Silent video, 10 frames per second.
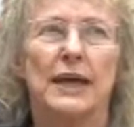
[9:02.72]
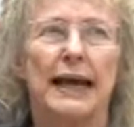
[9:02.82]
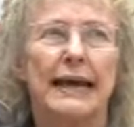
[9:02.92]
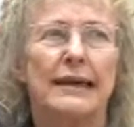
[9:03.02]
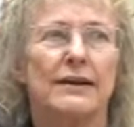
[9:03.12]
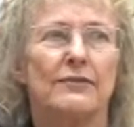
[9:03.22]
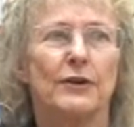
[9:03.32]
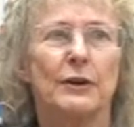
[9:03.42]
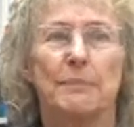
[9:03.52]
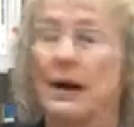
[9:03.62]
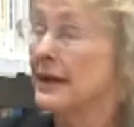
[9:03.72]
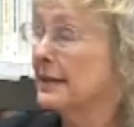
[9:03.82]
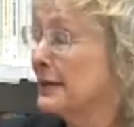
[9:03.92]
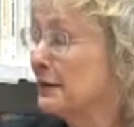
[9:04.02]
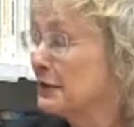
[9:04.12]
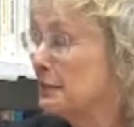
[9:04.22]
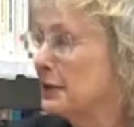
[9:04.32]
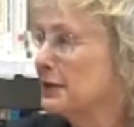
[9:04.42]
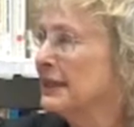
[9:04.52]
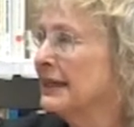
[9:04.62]
she had a very positive
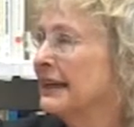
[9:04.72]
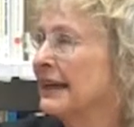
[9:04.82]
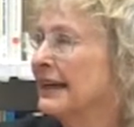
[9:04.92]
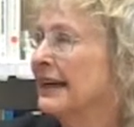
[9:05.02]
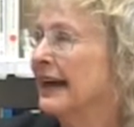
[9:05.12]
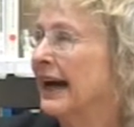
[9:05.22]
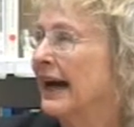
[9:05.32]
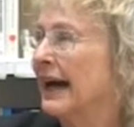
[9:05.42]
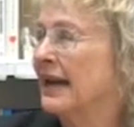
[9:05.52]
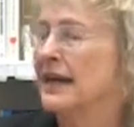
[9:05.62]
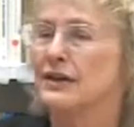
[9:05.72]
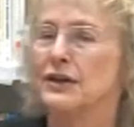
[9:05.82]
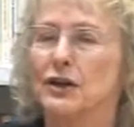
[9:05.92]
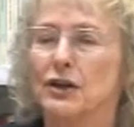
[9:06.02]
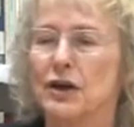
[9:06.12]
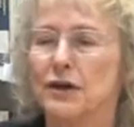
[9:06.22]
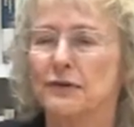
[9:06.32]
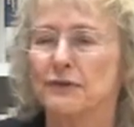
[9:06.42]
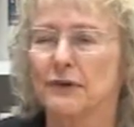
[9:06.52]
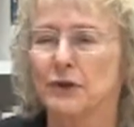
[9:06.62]
spirit and a
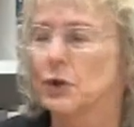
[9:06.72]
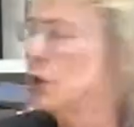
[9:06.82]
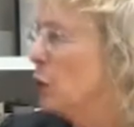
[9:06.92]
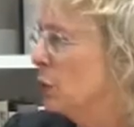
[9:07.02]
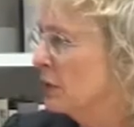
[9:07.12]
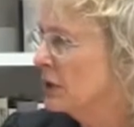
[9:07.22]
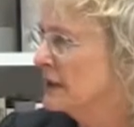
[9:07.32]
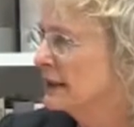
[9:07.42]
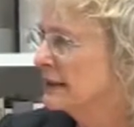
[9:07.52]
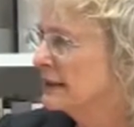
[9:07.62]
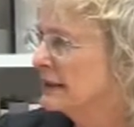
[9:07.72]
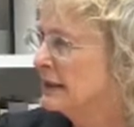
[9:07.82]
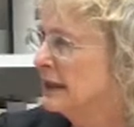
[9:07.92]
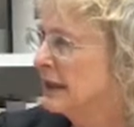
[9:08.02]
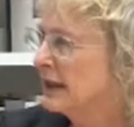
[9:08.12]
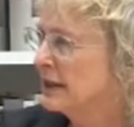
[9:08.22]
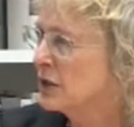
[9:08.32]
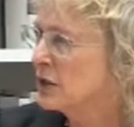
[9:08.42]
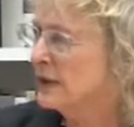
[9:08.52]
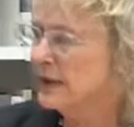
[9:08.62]
lot of good humor.
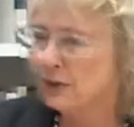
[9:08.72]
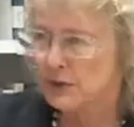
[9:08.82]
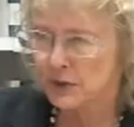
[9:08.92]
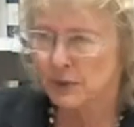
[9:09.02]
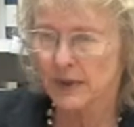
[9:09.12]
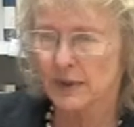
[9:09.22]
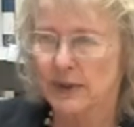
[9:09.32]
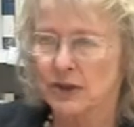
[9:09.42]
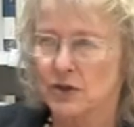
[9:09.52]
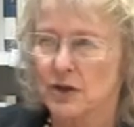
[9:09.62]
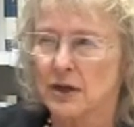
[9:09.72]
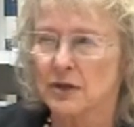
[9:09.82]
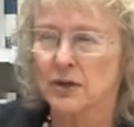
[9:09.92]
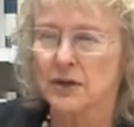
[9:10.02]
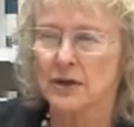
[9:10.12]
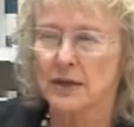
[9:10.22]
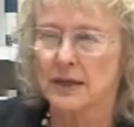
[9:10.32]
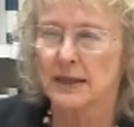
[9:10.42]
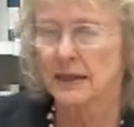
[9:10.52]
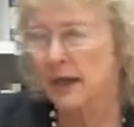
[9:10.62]
And so I noticed when I went to talk to her,
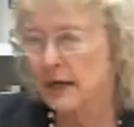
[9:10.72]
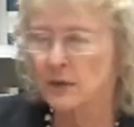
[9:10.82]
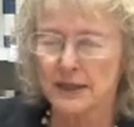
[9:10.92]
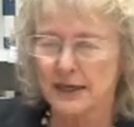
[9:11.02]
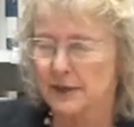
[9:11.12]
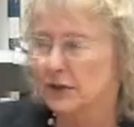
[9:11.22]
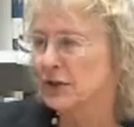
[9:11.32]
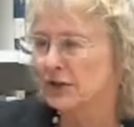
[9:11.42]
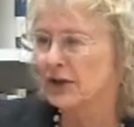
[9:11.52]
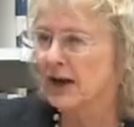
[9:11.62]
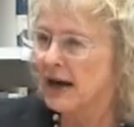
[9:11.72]
I always had a good